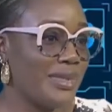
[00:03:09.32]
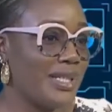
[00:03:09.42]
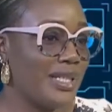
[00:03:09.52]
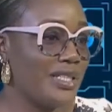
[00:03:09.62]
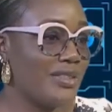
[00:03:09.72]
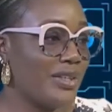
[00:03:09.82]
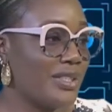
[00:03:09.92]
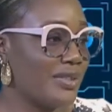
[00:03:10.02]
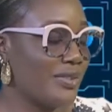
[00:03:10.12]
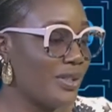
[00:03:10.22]
it's very
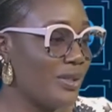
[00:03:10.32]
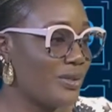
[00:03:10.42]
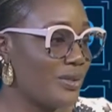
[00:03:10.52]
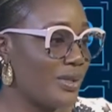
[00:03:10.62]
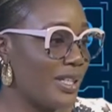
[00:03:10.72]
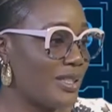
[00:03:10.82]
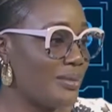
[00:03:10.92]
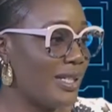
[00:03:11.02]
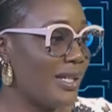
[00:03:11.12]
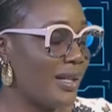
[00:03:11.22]
difficult to
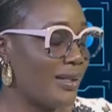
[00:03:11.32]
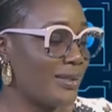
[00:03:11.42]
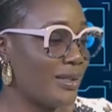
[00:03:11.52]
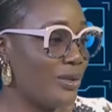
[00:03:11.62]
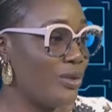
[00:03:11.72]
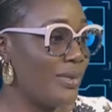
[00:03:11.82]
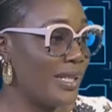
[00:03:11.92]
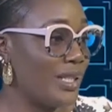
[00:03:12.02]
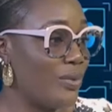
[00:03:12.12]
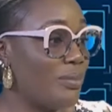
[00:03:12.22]
explain glaucoma
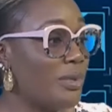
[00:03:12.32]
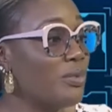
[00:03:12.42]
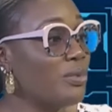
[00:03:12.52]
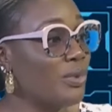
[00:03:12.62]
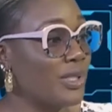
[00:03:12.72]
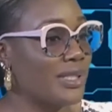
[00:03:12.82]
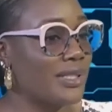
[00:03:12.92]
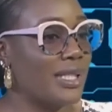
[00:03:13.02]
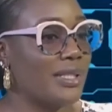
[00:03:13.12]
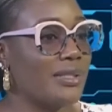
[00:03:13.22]
in a way people will
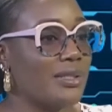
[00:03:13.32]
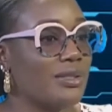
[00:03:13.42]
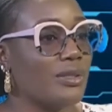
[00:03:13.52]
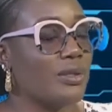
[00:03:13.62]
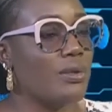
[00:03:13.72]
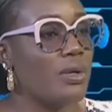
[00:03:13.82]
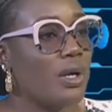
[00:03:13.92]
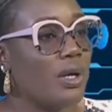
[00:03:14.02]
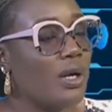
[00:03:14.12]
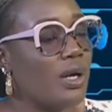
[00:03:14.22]
understand it. So
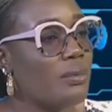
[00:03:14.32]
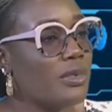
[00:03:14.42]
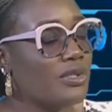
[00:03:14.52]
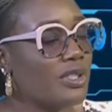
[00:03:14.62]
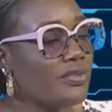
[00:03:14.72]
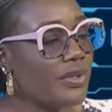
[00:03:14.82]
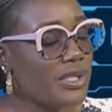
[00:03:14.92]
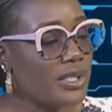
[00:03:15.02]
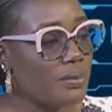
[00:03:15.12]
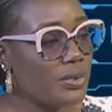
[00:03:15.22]
in just very
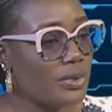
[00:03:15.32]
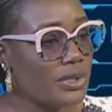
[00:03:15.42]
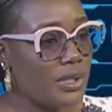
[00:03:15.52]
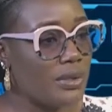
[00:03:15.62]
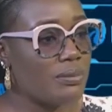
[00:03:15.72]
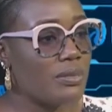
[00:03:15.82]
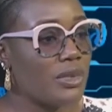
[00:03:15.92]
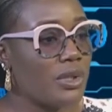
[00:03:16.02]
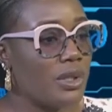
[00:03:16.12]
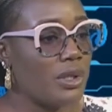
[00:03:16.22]
simple terms,
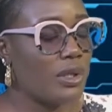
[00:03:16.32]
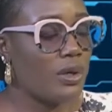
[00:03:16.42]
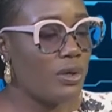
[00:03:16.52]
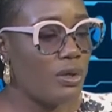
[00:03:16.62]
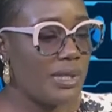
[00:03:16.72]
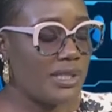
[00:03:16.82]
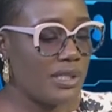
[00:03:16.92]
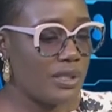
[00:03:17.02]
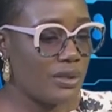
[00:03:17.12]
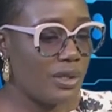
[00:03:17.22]
glaucoma
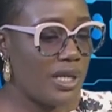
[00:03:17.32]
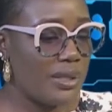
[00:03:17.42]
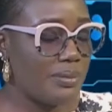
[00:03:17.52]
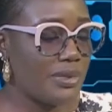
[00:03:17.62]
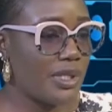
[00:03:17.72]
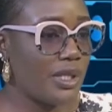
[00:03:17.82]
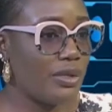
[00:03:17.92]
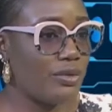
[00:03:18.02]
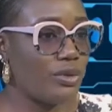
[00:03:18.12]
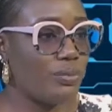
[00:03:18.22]
describes a
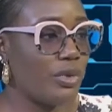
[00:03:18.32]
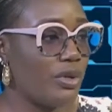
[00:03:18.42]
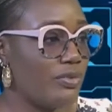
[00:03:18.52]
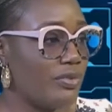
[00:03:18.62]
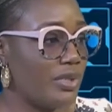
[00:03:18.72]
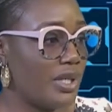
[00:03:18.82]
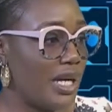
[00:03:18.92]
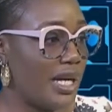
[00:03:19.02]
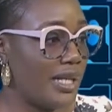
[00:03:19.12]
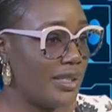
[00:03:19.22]
group of
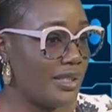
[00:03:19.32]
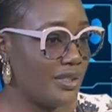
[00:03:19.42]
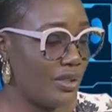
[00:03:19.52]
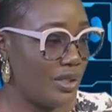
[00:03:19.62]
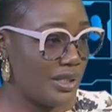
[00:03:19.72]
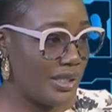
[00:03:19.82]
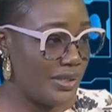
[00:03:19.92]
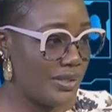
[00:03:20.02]
eye disorders